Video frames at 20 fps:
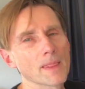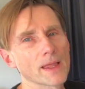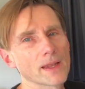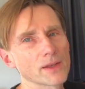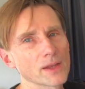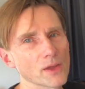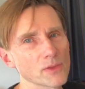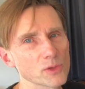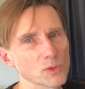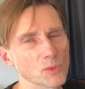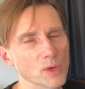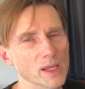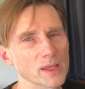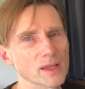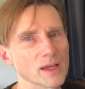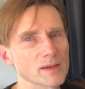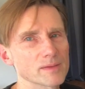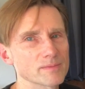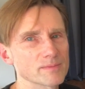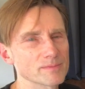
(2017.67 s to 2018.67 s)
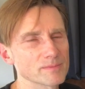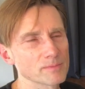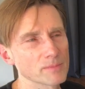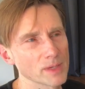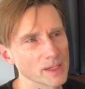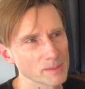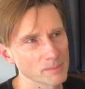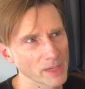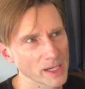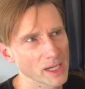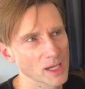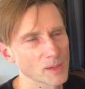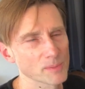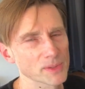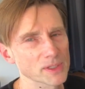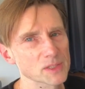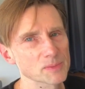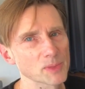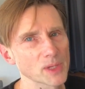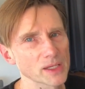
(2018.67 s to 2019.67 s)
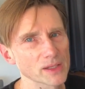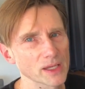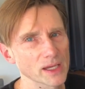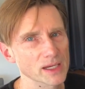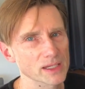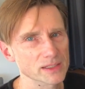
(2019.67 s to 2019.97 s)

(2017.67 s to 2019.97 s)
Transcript: Another way that might help explain that,